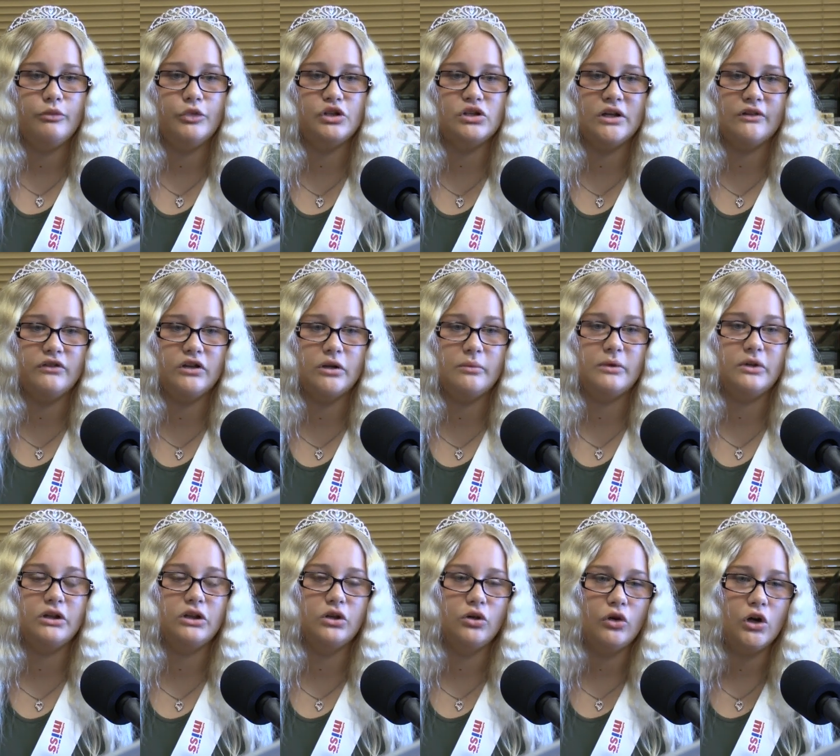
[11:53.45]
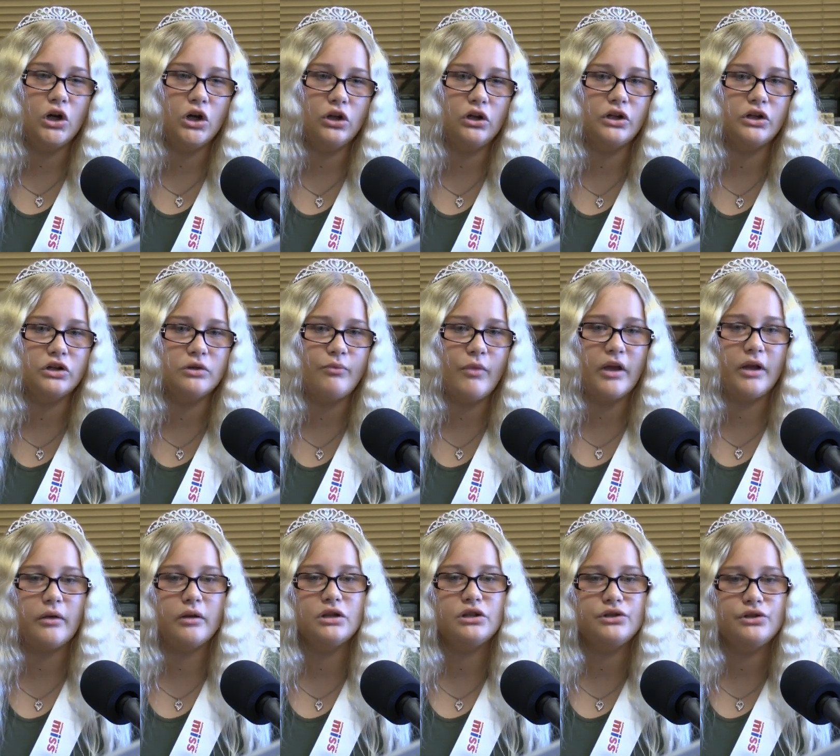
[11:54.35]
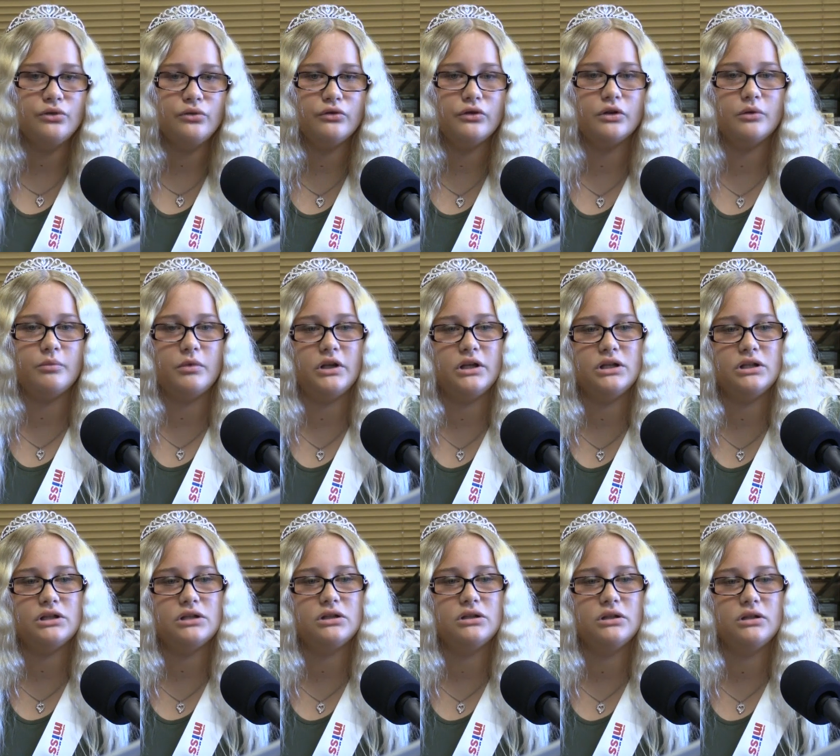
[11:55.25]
But you have to get up a little earlier to make it to the place.